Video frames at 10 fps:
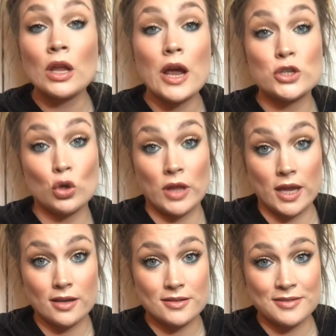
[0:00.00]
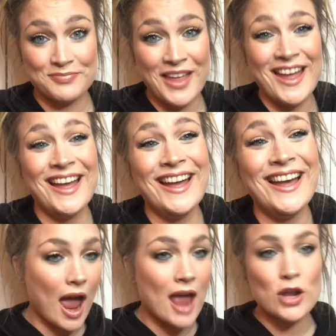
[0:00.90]
I don't like it.
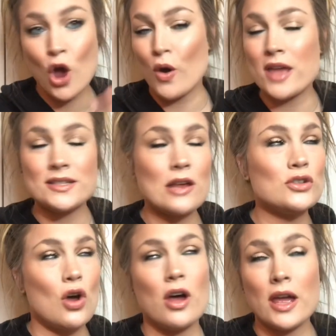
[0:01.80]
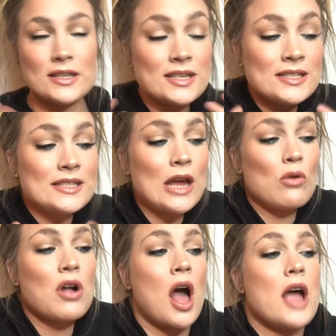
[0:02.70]
I know, it doesn't
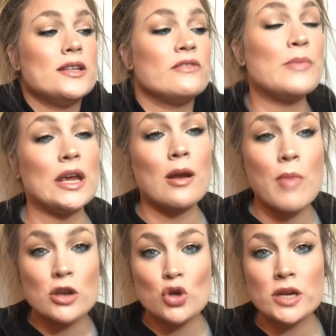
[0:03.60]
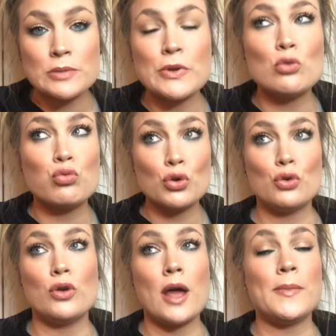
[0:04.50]
sound kind of me, and I'm not trying to be
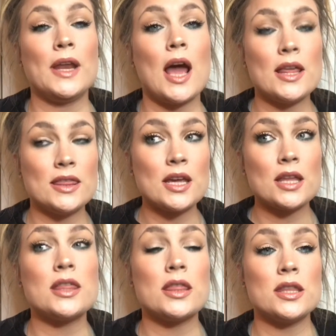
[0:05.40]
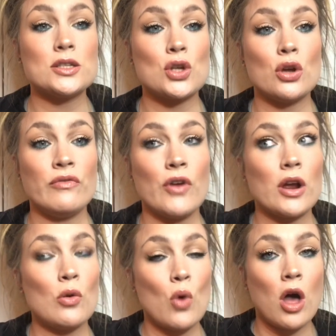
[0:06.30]
rude. I mean, I think that this could
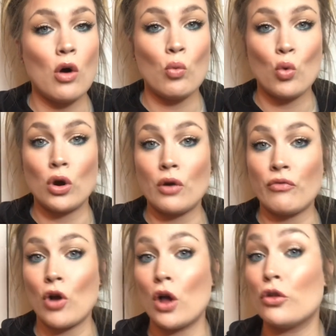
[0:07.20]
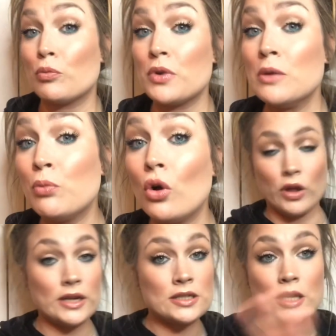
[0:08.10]
very well work for other people.
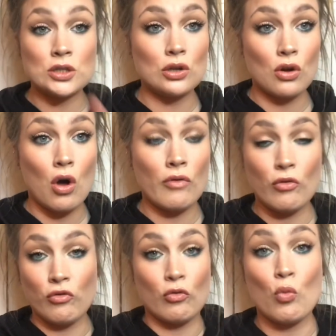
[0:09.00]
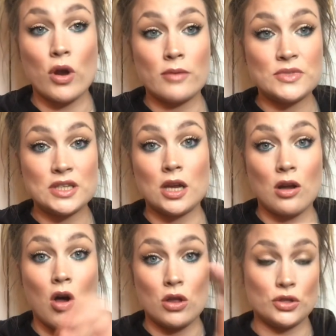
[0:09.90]
It doesn't look awful from what I'm
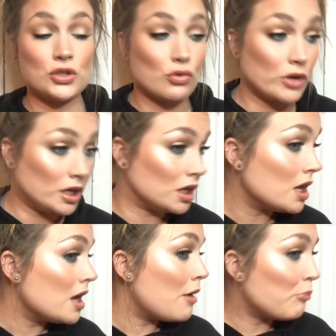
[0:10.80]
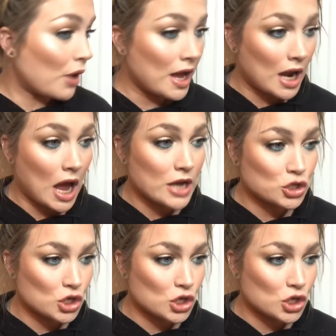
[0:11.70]
seeing on the screen, but I